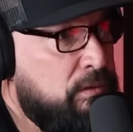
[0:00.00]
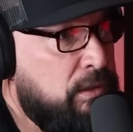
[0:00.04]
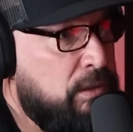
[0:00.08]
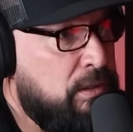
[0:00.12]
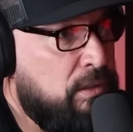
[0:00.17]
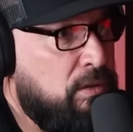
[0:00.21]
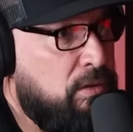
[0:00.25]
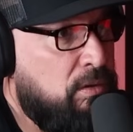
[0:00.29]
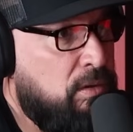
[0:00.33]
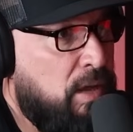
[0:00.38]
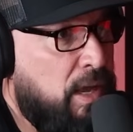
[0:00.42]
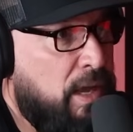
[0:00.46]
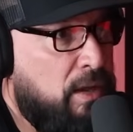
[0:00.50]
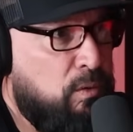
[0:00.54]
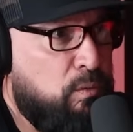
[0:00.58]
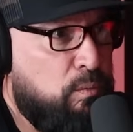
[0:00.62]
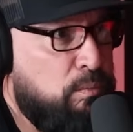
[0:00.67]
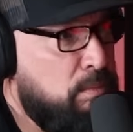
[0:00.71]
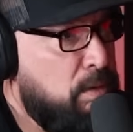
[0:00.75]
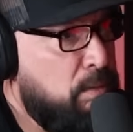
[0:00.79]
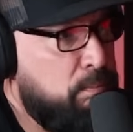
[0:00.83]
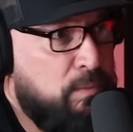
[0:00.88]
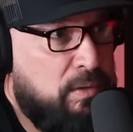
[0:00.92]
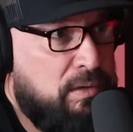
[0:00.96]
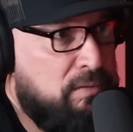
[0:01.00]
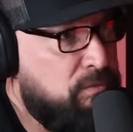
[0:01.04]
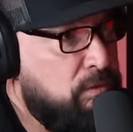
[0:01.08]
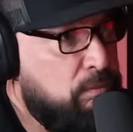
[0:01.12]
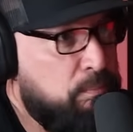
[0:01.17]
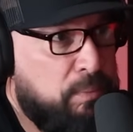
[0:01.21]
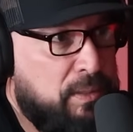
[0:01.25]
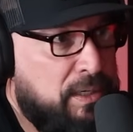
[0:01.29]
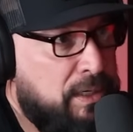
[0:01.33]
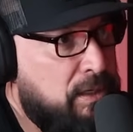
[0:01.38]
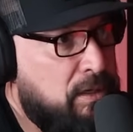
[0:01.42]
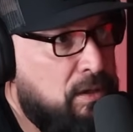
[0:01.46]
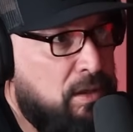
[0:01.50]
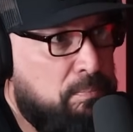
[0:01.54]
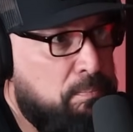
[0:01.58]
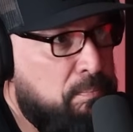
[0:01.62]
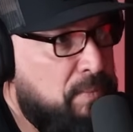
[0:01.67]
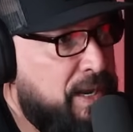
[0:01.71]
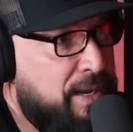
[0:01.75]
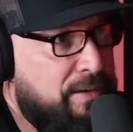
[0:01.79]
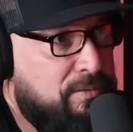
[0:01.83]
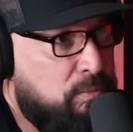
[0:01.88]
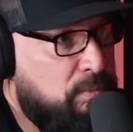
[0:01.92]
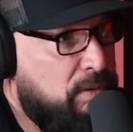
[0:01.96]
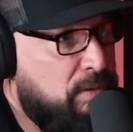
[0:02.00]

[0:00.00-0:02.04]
I don't remember ever being on meds